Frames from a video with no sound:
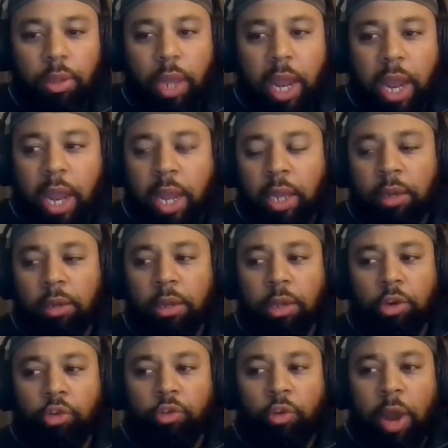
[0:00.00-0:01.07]
and
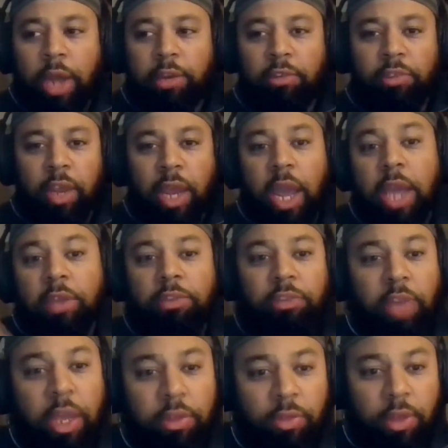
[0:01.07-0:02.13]
tried to say, "Hey,
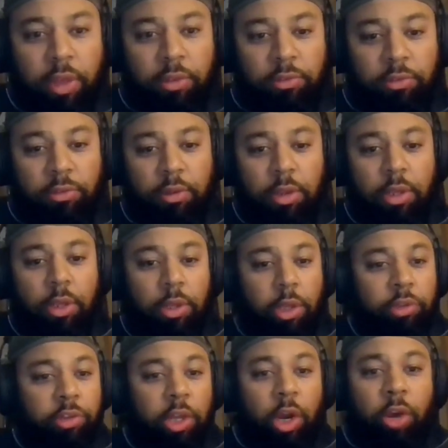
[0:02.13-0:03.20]
say this,
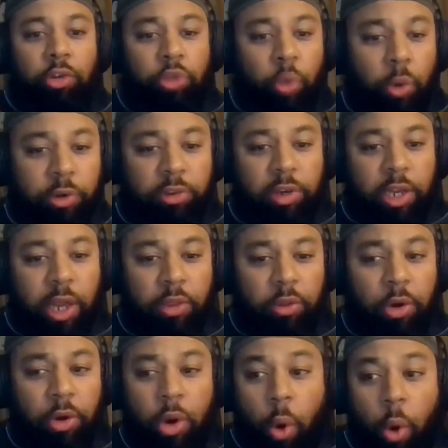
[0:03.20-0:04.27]
let's get our stories
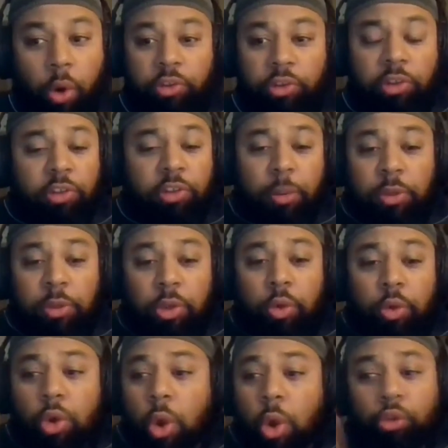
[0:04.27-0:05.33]
together," or is this something
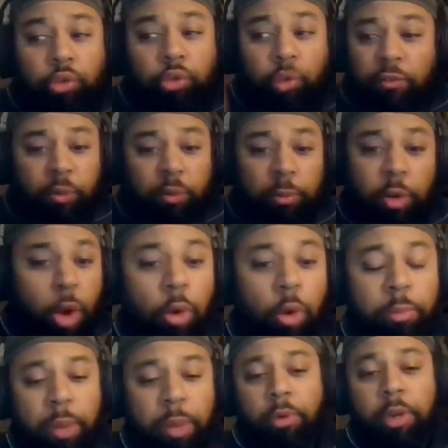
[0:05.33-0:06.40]
straight from your
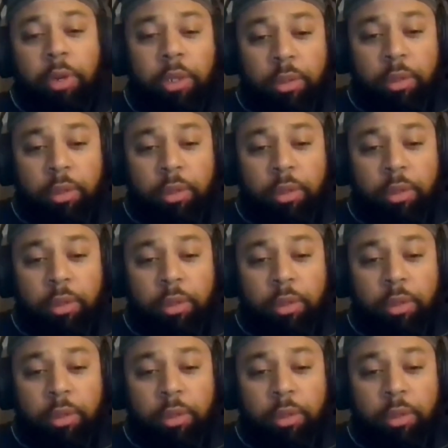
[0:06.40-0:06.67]
own memory?